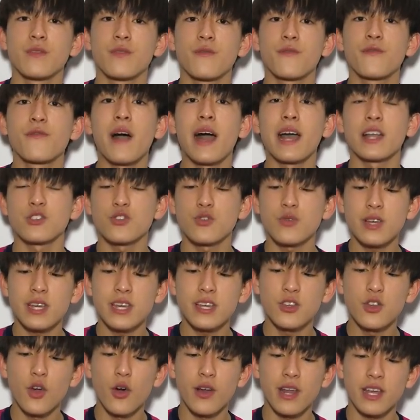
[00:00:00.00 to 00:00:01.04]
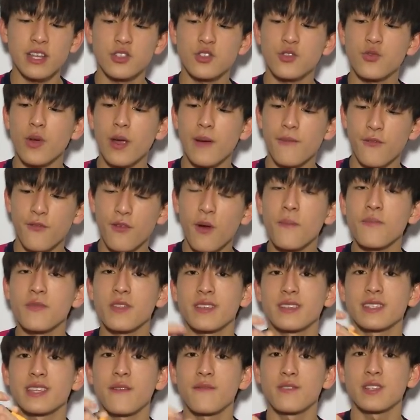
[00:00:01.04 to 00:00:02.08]
factory YONEX grip from
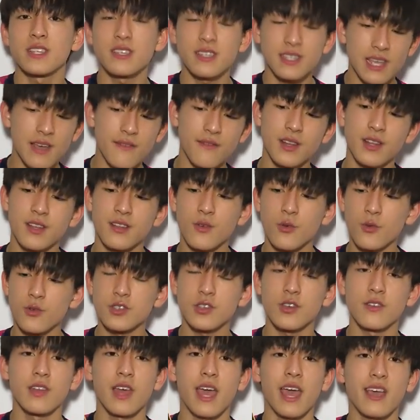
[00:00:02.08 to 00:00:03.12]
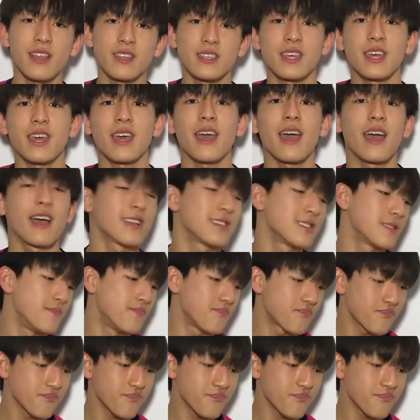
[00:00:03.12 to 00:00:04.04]
the 77 and also the 88S,